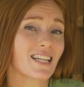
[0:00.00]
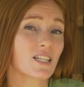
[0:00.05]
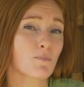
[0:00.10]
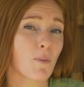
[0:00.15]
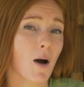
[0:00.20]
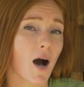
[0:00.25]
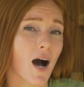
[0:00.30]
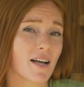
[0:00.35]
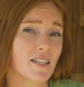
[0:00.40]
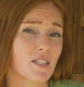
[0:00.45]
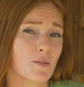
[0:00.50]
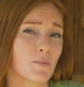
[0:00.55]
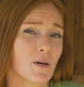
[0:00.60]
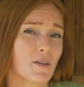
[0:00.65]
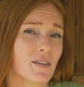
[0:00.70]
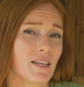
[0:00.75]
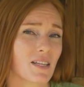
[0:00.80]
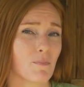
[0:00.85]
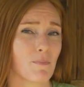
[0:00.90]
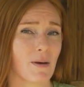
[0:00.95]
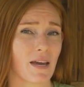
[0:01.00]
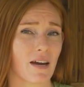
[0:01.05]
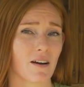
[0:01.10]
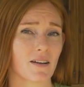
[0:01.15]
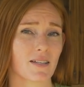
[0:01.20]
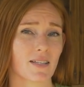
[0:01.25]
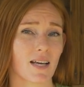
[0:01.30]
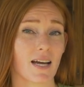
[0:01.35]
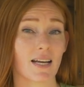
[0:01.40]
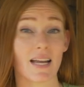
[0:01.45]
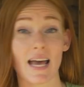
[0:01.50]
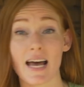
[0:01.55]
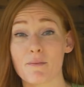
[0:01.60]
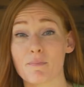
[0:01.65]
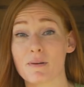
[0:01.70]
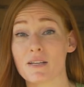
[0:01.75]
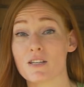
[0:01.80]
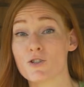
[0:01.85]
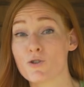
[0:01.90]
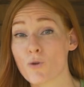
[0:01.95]
it's possible that the parasite
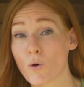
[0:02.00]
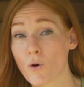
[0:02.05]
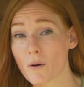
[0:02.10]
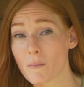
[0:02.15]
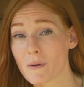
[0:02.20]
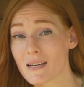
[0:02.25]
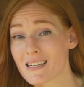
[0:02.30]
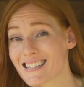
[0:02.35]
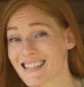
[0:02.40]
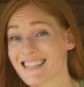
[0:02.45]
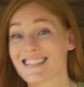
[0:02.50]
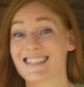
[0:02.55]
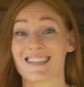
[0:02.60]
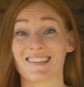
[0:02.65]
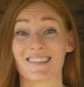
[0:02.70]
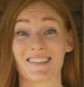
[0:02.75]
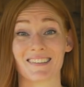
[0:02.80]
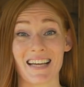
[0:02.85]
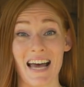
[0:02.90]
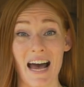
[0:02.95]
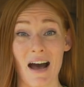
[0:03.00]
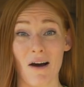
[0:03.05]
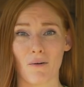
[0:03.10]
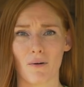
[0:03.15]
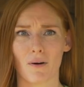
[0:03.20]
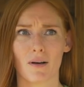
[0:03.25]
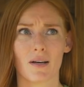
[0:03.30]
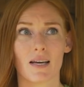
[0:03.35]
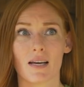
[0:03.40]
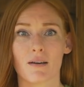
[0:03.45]
had been dormant until now,